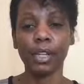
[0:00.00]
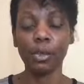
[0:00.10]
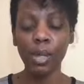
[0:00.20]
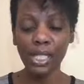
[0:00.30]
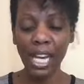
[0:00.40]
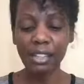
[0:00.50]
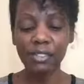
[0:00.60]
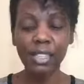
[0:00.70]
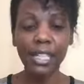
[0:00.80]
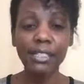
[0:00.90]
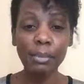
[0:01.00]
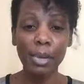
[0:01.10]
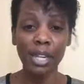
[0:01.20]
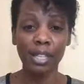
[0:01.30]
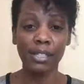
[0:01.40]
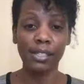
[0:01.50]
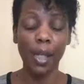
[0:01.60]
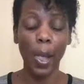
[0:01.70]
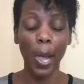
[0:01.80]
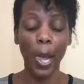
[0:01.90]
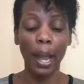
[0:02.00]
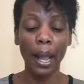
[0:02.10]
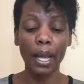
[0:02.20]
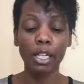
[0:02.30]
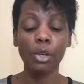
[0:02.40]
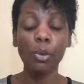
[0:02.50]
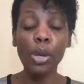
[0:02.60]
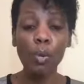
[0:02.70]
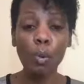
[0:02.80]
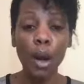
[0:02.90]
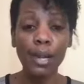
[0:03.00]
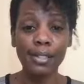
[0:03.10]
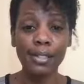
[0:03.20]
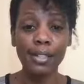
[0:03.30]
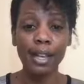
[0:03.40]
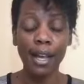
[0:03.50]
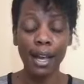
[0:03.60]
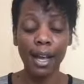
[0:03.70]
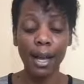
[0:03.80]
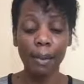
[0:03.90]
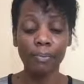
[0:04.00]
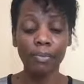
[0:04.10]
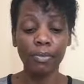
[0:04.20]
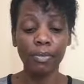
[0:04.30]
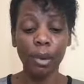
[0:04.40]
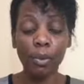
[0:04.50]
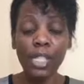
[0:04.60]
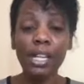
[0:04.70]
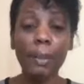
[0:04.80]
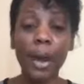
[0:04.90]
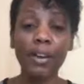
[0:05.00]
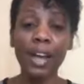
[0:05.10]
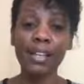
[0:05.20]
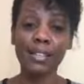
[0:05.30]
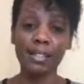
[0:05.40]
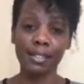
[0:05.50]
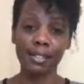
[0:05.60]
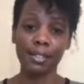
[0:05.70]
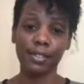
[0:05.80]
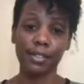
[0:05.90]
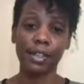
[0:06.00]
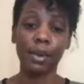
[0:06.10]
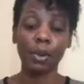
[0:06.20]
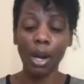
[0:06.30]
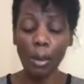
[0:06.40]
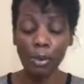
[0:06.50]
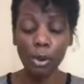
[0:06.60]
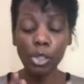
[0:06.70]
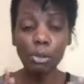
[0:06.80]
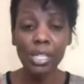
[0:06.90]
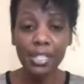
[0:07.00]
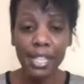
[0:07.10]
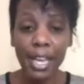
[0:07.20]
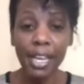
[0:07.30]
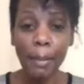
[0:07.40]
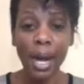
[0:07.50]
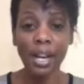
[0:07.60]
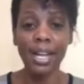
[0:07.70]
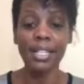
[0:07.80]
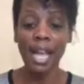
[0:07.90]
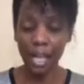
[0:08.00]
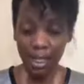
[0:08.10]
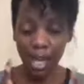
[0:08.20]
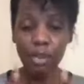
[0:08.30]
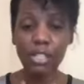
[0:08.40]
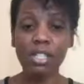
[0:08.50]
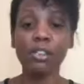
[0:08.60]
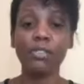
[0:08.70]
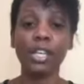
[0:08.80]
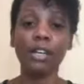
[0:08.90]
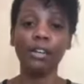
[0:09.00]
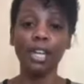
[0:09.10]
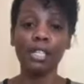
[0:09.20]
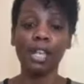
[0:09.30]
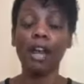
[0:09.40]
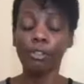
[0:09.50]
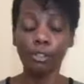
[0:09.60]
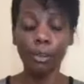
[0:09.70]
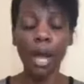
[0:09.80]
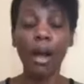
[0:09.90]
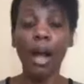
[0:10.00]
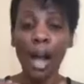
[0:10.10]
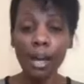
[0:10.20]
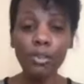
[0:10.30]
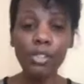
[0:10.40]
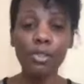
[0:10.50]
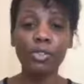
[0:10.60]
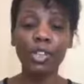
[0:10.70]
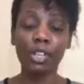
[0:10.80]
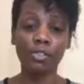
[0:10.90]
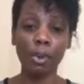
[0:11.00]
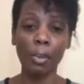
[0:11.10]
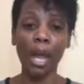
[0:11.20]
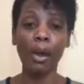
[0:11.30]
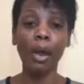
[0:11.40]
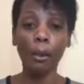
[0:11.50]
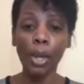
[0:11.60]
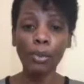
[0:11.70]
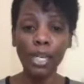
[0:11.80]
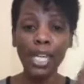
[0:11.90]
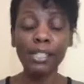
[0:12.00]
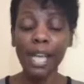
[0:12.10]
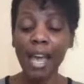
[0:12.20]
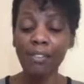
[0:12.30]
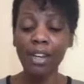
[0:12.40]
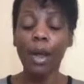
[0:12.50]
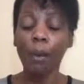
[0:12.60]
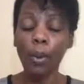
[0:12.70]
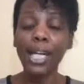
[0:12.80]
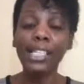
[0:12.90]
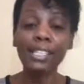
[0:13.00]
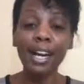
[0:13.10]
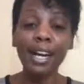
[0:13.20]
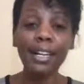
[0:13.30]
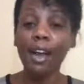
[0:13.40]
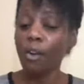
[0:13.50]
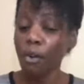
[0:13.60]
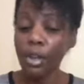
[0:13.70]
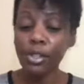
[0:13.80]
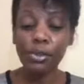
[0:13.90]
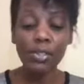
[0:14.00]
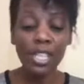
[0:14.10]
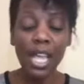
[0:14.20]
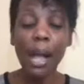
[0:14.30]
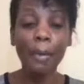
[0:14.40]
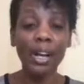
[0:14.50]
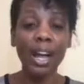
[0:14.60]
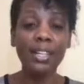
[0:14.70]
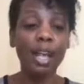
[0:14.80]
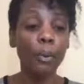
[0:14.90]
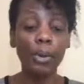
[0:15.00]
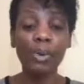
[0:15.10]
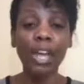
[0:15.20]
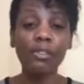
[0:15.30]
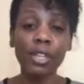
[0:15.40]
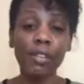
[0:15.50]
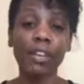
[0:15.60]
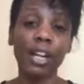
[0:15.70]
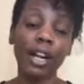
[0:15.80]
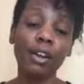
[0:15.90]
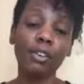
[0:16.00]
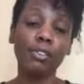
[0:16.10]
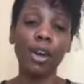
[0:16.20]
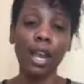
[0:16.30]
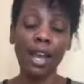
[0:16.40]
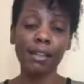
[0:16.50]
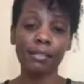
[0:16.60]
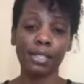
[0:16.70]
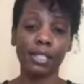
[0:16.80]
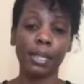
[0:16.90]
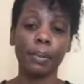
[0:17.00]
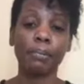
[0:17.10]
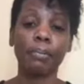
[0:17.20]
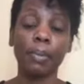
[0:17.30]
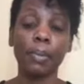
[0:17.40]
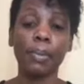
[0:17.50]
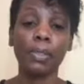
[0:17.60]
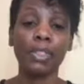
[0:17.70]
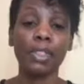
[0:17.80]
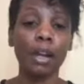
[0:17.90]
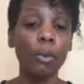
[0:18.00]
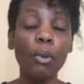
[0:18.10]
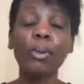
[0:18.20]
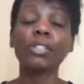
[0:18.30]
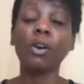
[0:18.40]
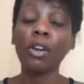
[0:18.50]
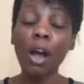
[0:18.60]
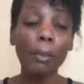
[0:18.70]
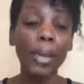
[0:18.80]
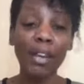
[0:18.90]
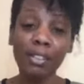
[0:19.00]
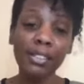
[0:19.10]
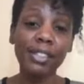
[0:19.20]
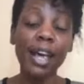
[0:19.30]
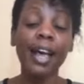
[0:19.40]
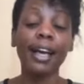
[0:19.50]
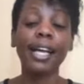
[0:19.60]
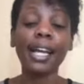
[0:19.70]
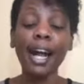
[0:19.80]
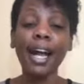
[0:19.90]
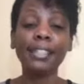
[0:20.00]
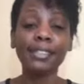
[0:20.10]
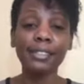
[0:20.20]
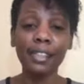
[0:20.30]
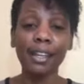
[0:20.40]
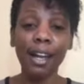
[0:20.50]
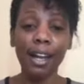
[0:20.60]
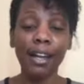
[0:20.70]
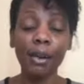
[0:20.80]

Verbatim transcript: So, what kind of testimonies do we want um, written about us? What are people going to be saying about us thousands of uh, years from now, hundreds of years from now? When we get to heaven, what is God going to say about us when we have to give an account of our lives? We must honor our parents. God's uh, uh,